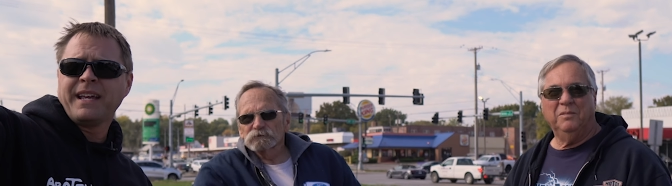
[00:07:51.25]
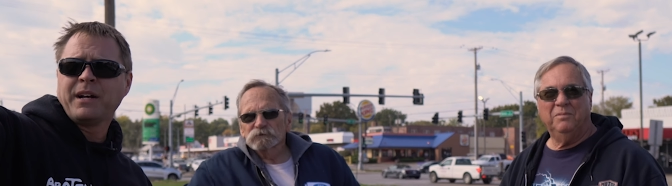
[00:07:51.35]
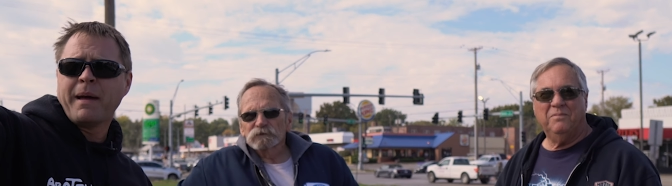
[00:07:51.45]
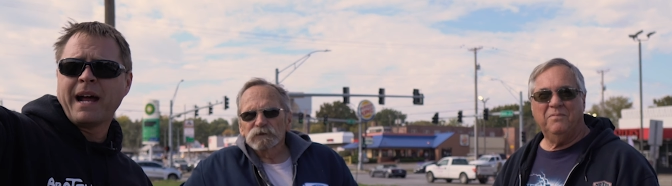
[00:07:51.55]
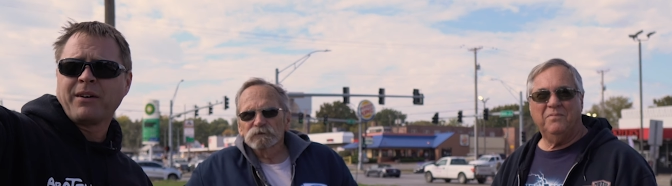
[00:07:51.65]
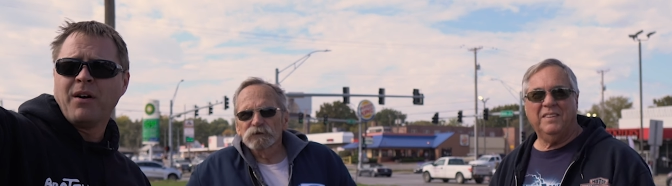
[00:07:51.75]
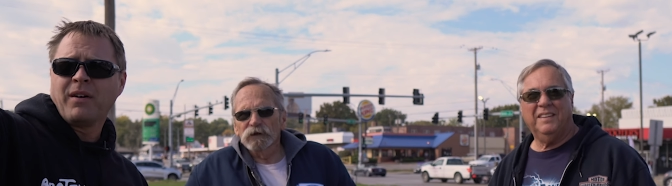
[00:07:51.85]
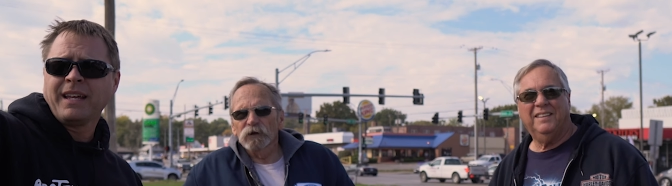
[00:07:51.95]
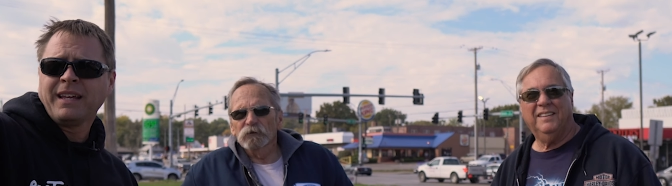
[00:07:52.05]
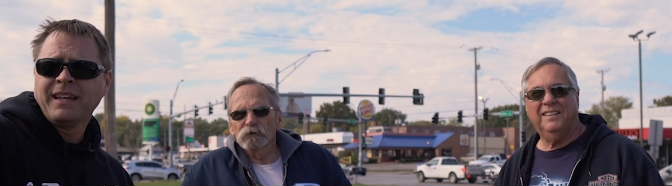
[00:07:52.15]
Speaker 1: that, Skinner
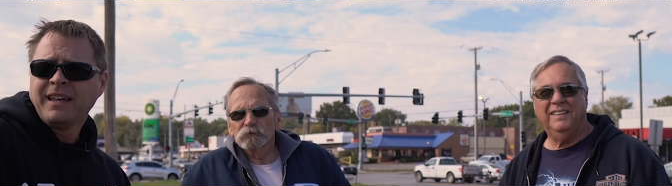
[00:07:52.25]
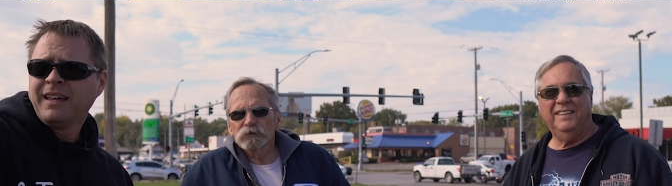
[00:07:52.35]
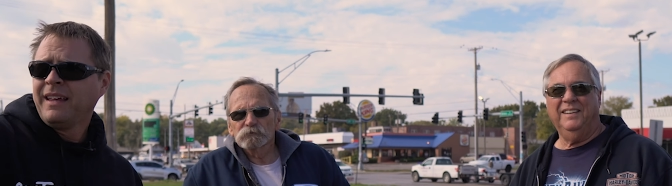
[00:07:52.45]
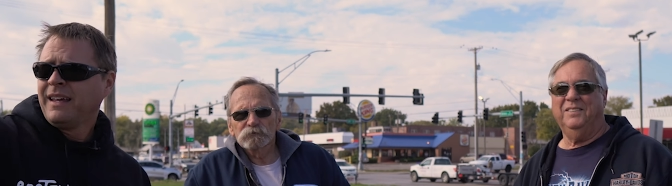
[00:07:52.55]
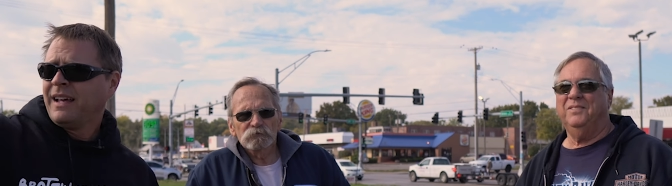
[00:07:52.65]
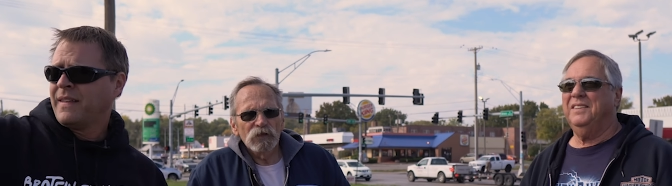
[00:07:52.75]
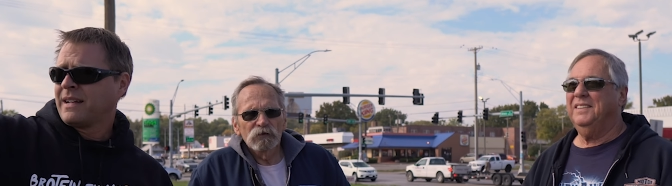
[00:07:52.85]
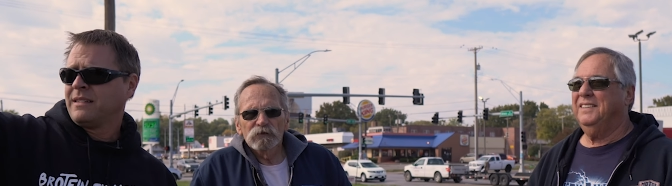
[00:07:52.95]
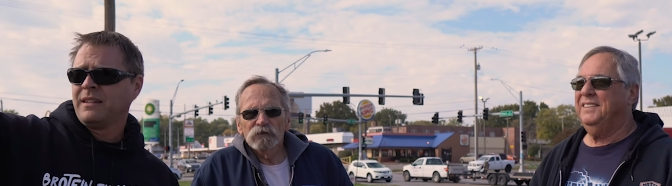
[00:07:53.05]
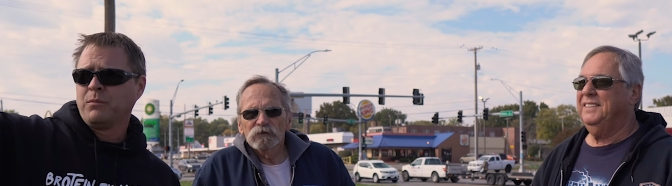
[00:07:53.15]
Macaroni. Yeah. yeah. And
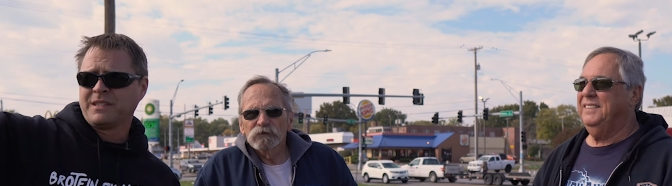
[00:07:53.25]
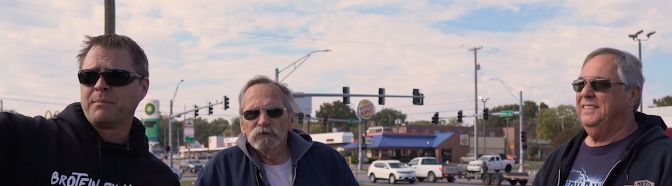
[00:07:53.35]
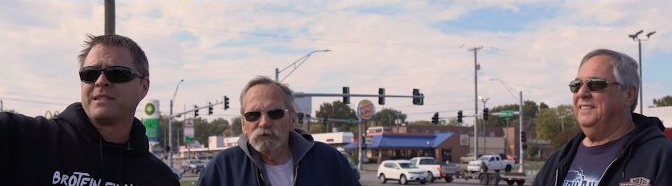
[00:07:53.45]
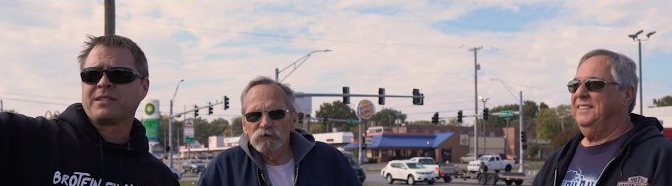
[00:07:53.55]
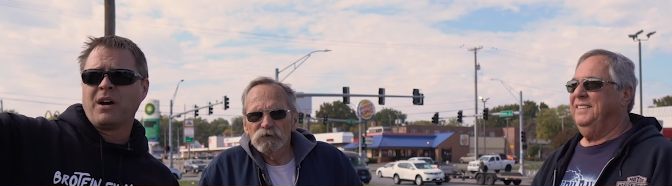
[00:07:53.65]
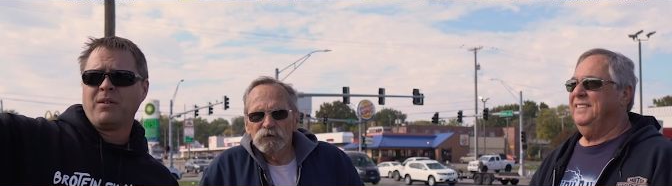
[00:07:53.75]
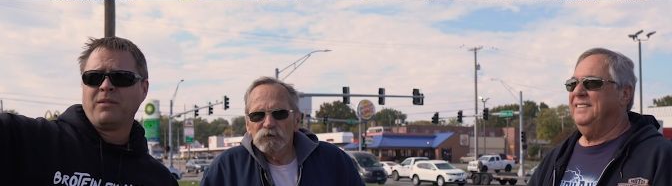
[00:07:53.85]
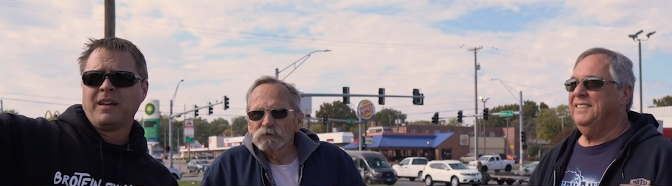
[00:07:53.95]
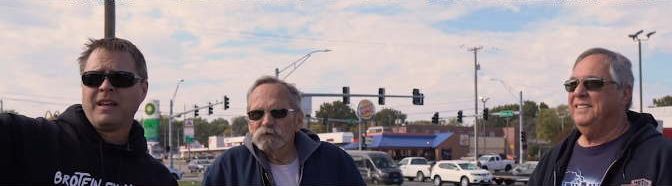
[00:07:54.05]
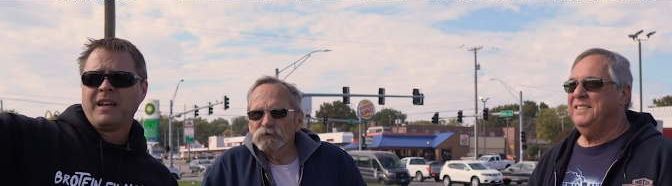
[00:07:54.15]
that's was Nabisco.
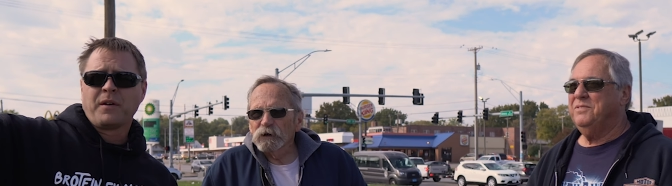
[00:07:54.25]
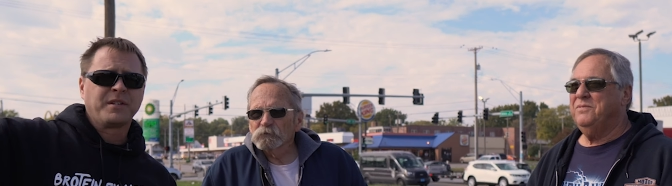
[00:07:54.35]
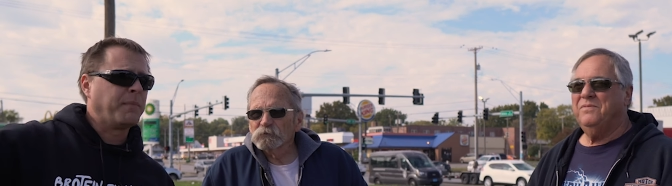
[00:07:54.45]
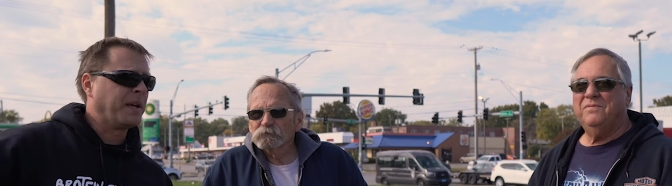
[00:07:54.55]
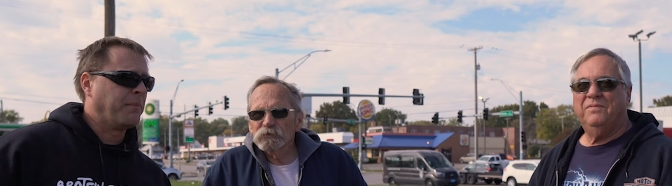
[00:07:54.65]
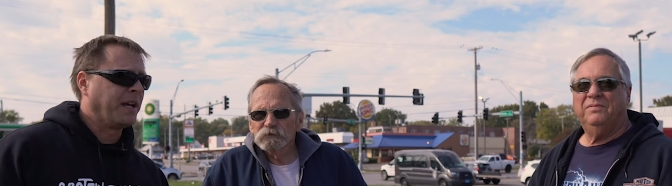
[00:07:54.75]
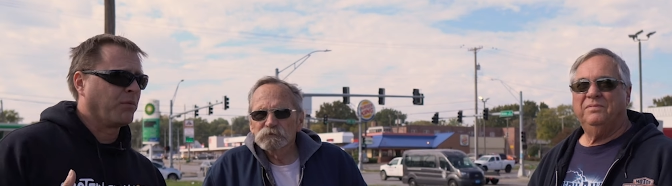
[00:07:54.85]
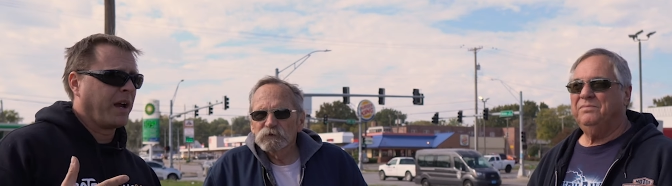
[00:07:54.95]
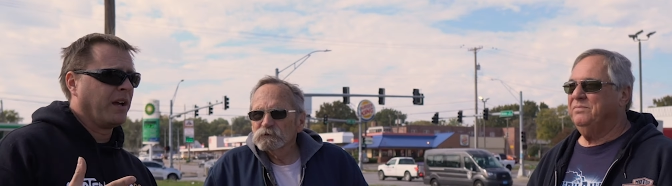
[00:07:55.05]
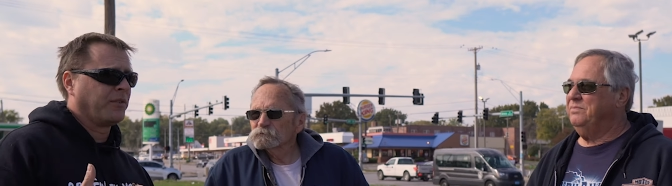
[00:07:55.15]
Yeah. There used to be a
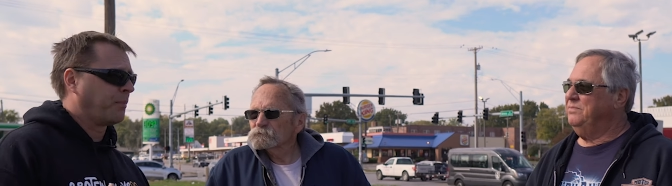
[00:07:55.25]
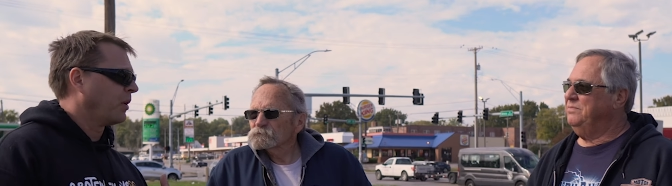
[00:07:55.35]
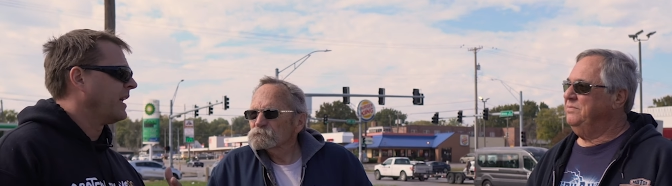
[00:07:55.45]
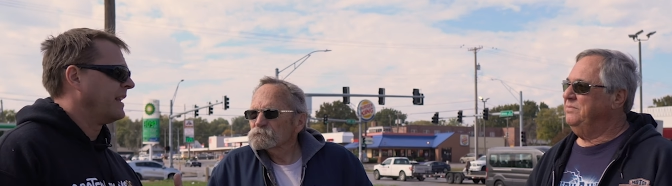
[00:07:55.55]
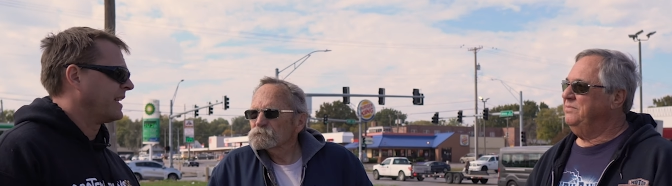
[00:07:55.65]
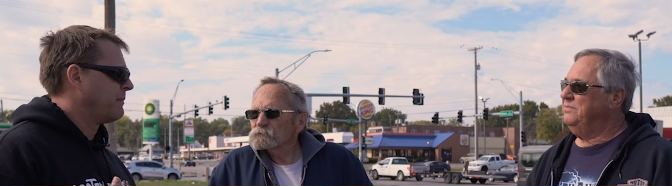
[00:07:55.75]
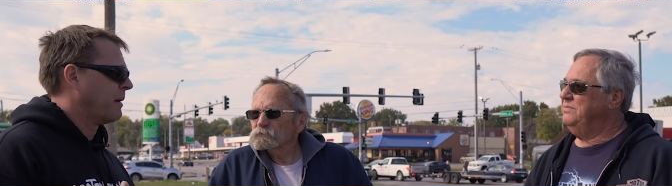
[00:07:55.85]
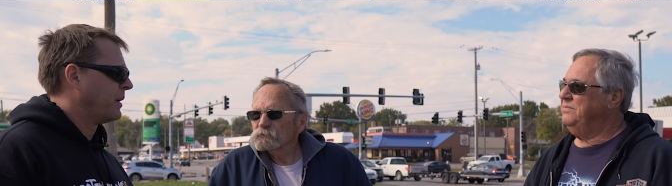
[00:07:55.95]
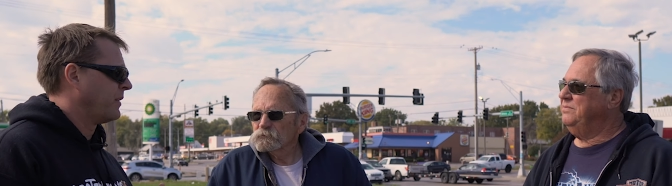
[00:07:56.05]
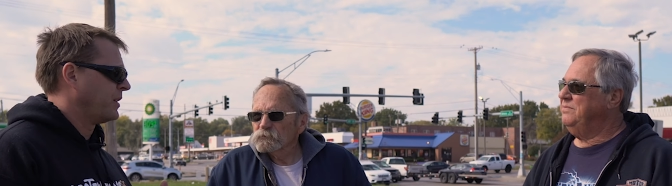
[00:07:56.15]
big rail spur line that
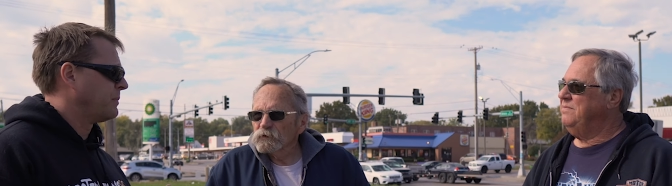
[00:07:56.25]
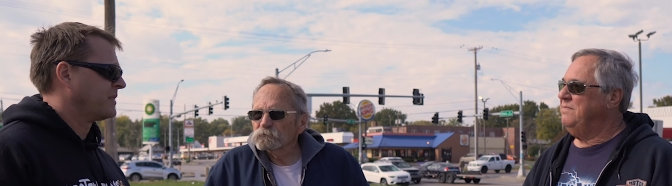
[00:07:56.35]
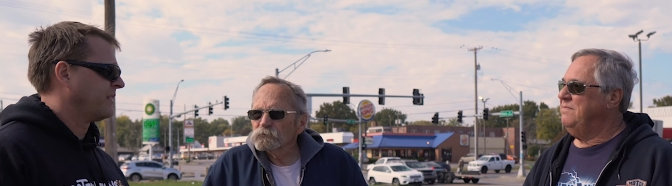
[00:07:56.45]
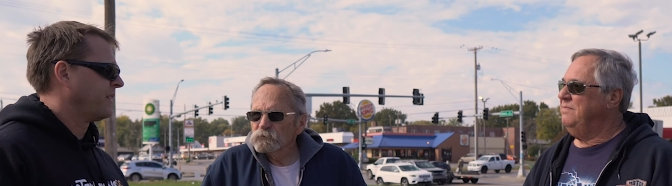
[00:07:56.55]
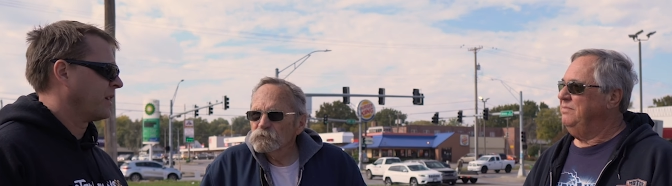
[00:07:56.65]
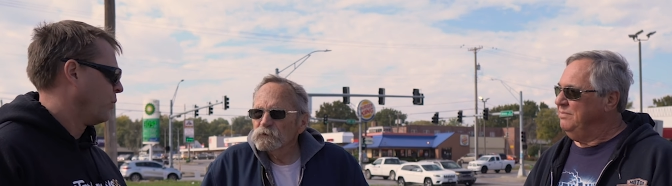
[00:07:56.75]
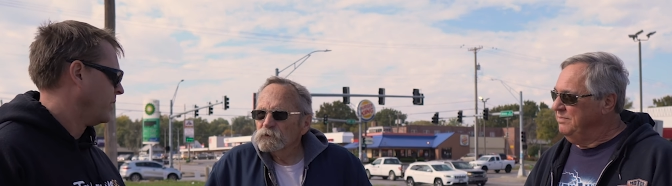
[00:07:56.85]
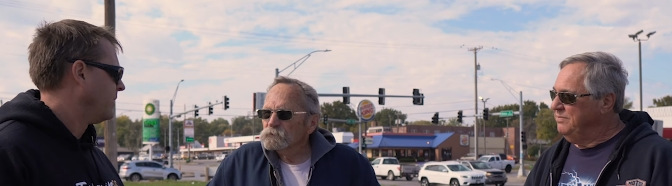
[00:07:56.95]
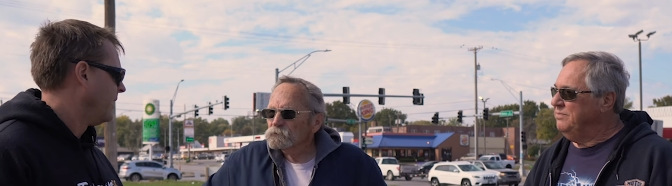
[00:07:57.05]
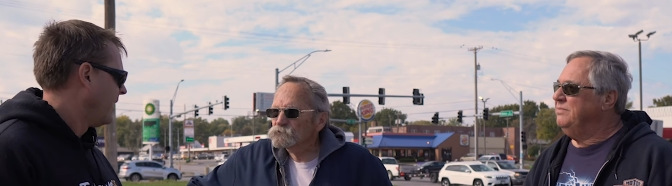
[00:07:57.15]
came up here. The New Pacific
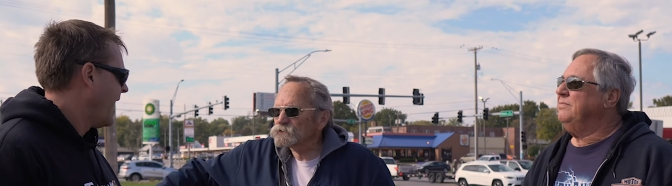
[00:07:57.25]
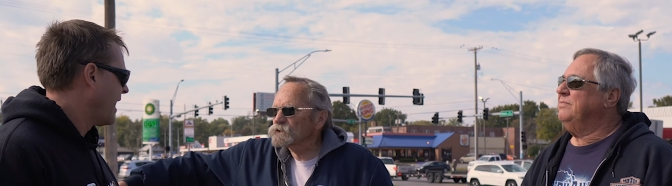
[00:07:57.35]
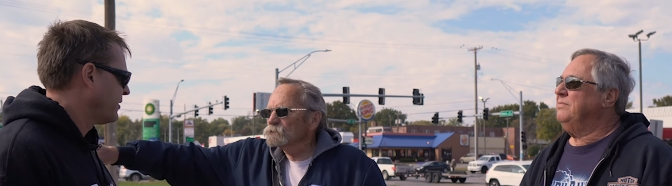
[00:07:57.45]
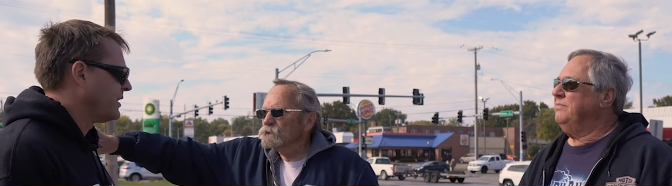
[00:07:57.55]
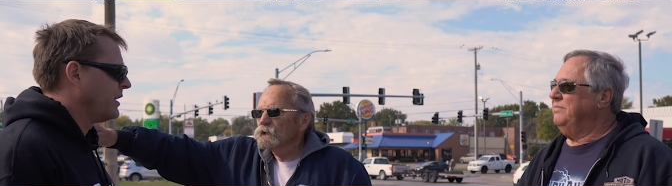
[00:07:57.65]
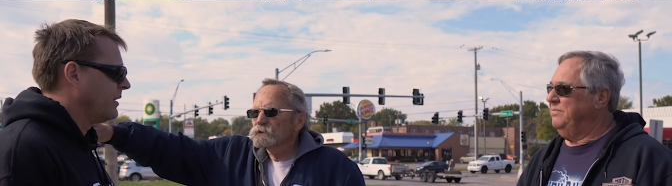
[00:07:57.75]
would
Speaker 2: just actually